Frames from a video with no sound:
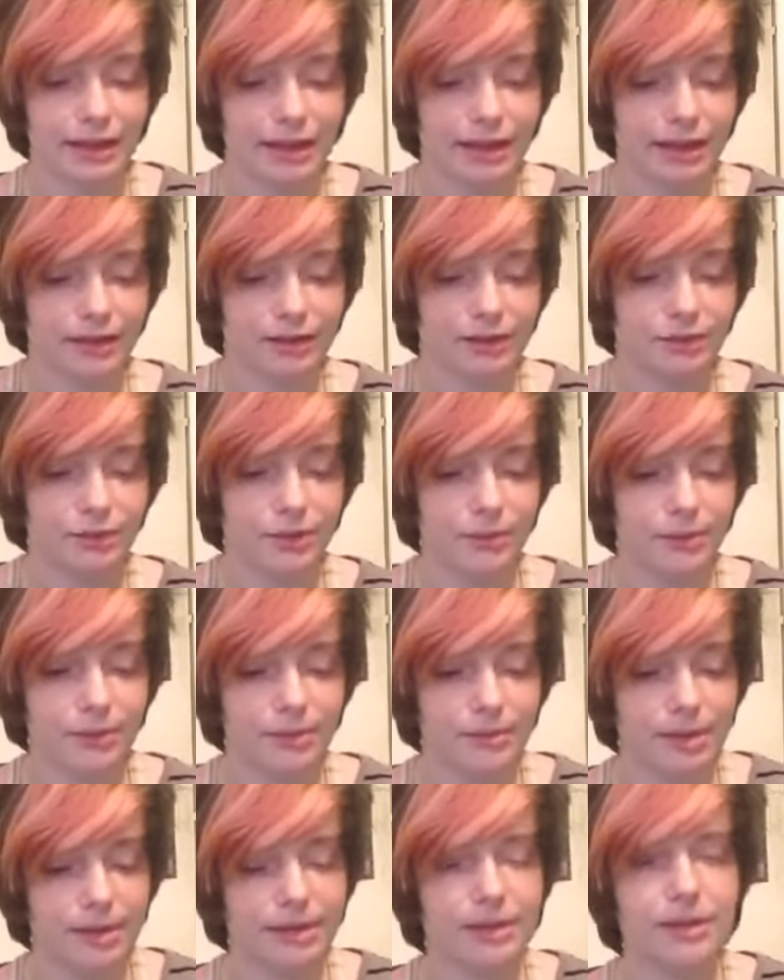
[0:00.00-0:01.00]
And do I wear
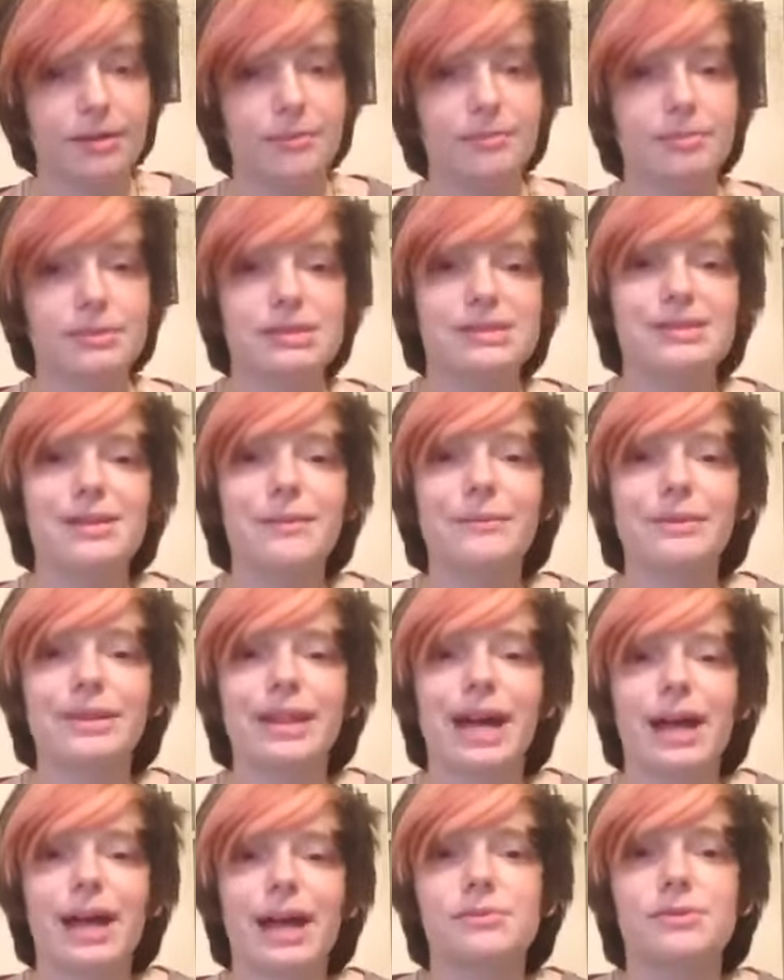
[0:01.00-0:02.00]
makeup?
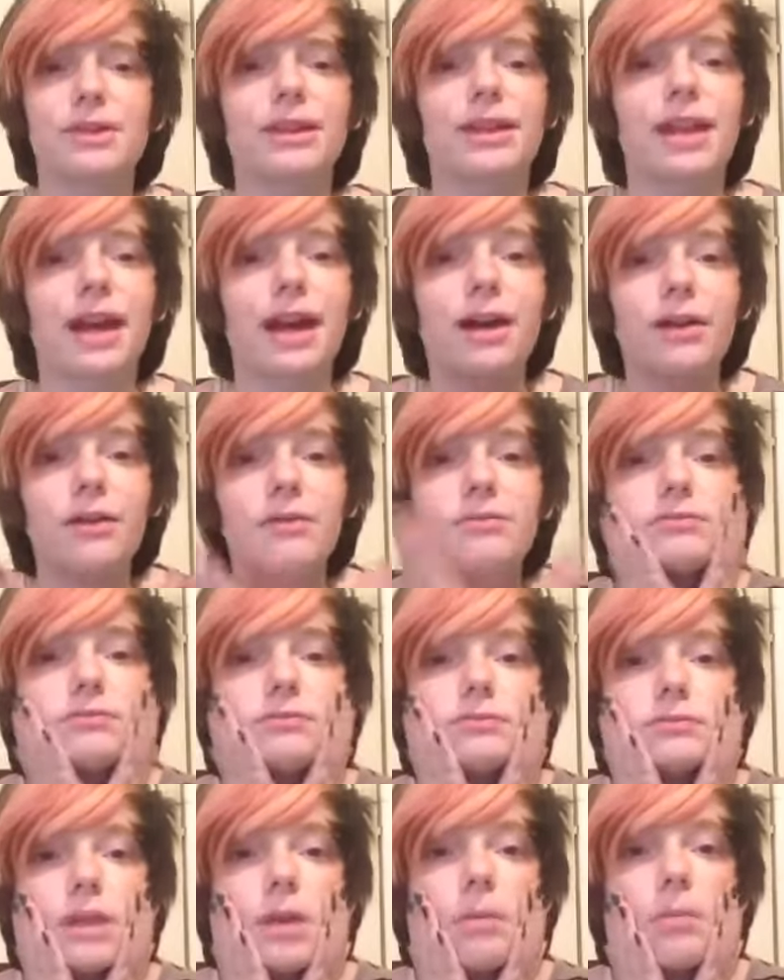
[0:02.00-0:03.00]
Sometimes. Right now,
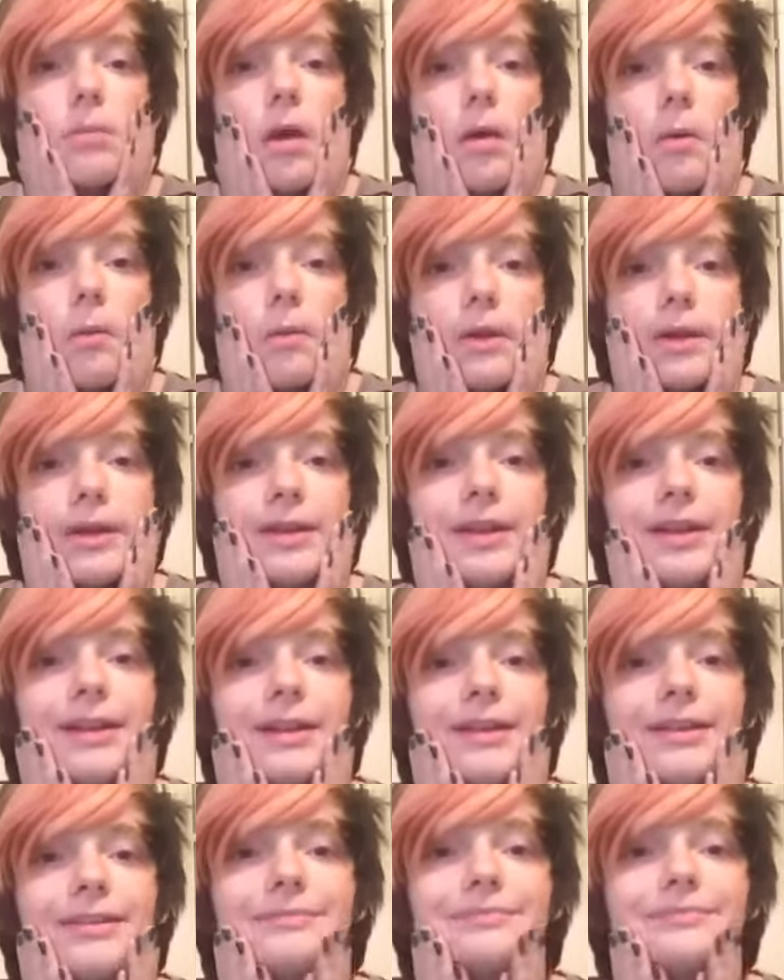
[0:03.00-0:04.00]
I'm not wearing
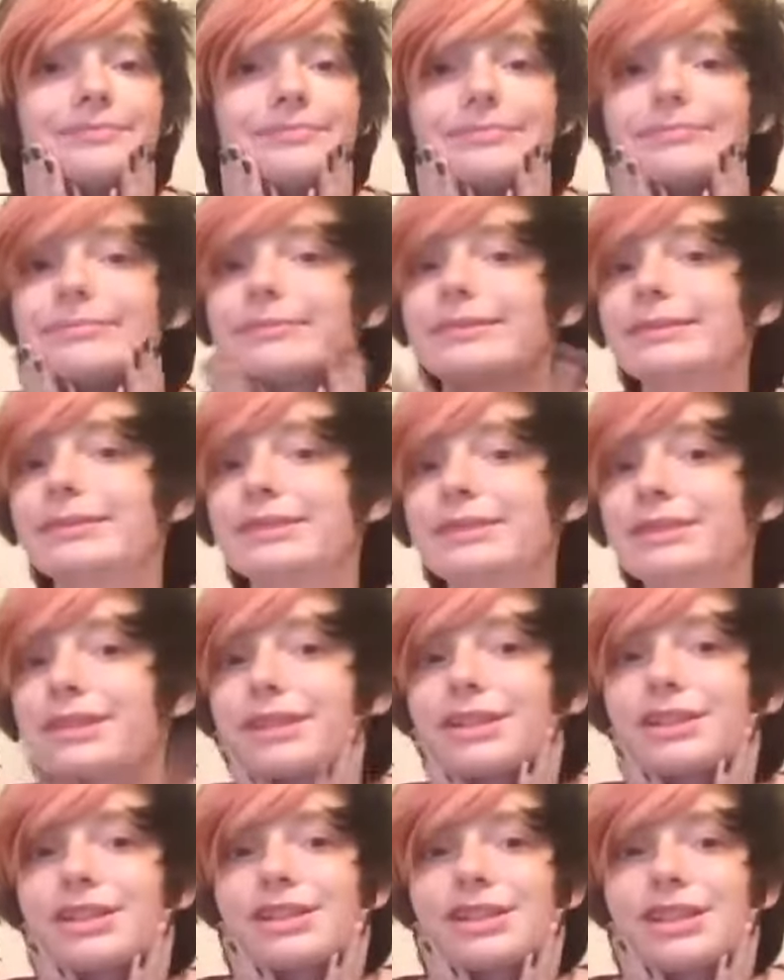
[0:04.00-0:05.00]
any.
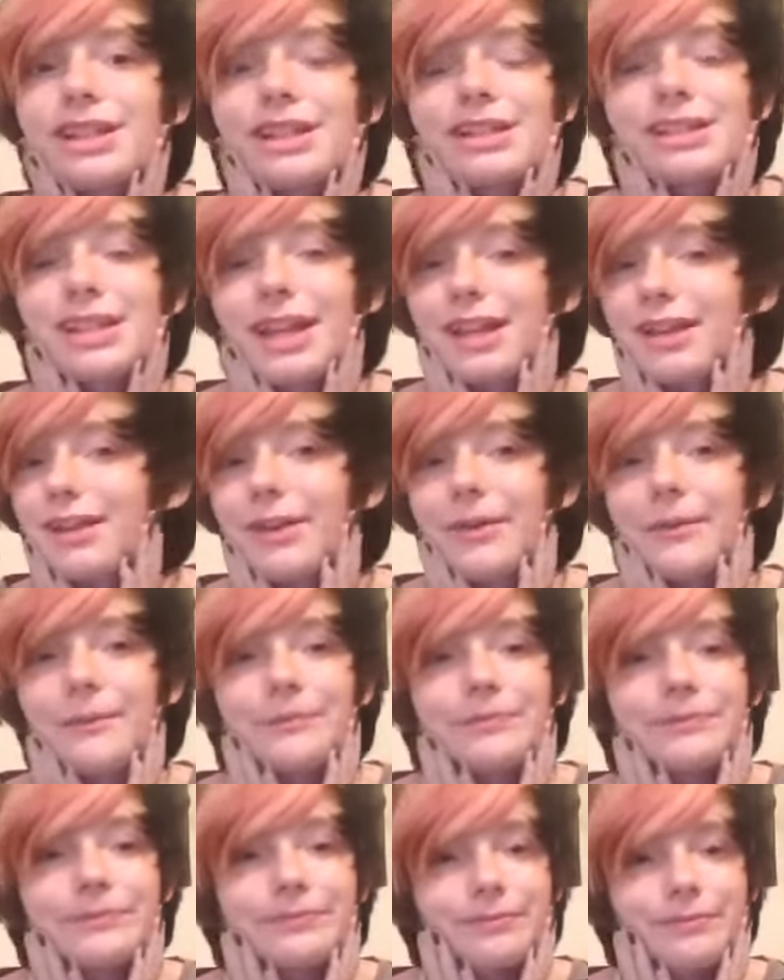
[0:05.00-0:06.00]
Just because, I don't know.
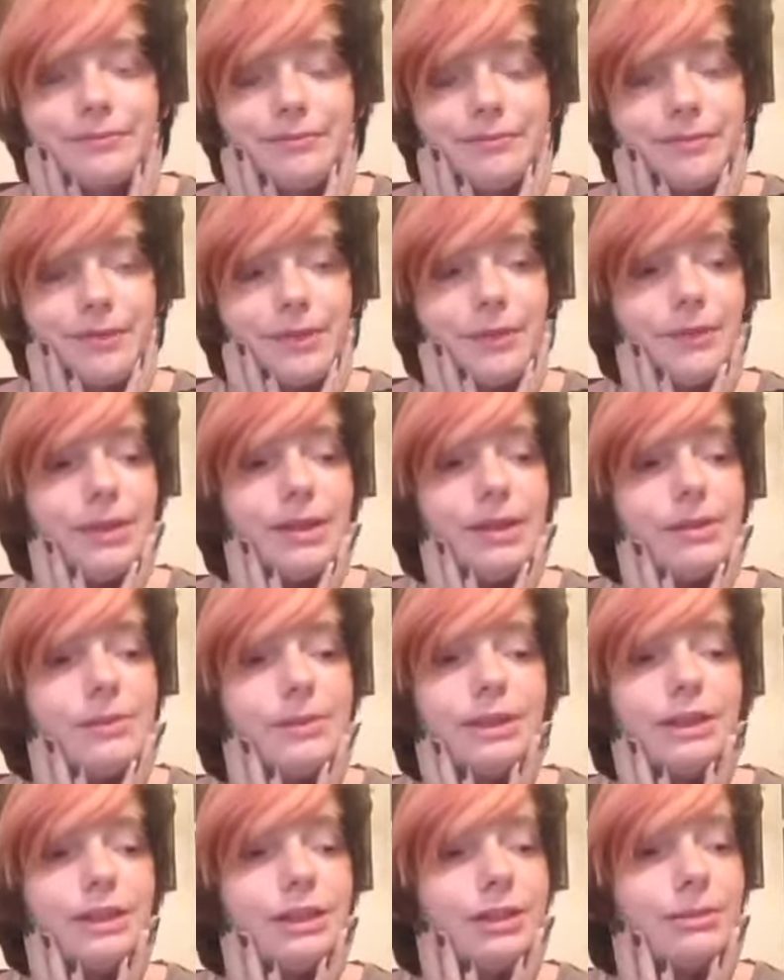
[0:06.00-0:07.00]
When it
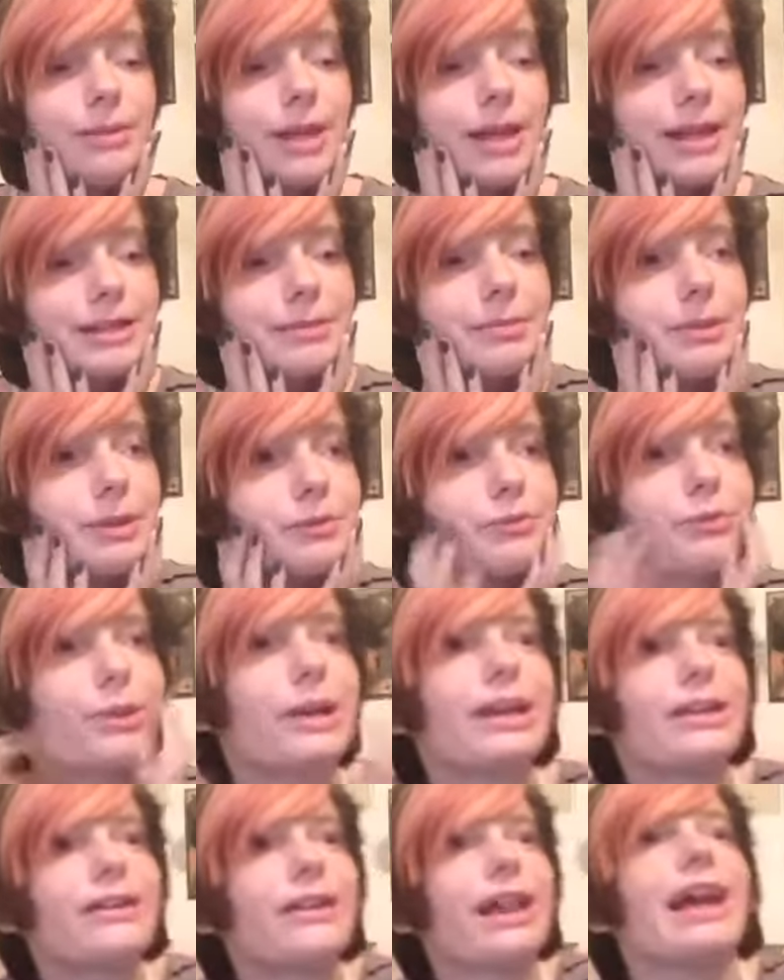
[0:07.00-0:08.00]
comes to YouTube, I like to be
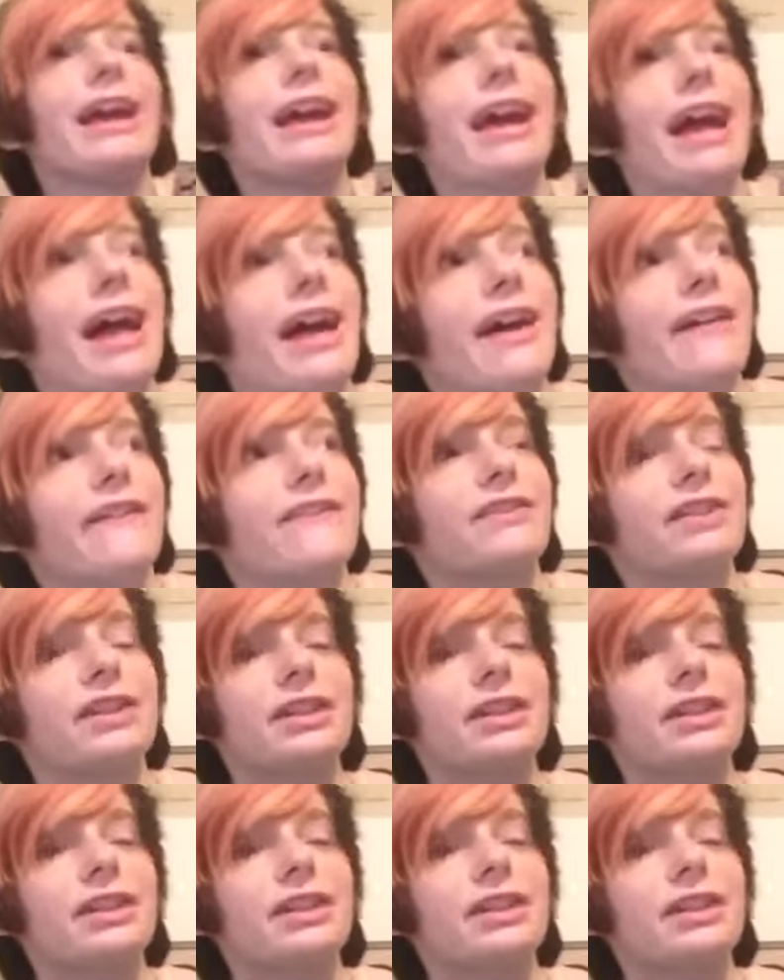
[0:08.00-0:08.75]
real AF.